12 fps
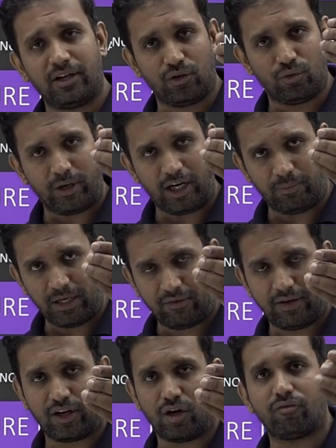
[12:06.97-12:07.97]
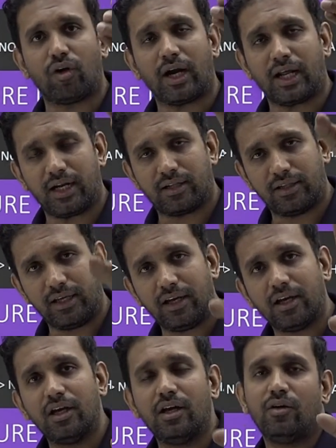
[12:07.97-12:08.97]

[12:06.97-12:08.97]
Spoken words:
You might be aware of what are the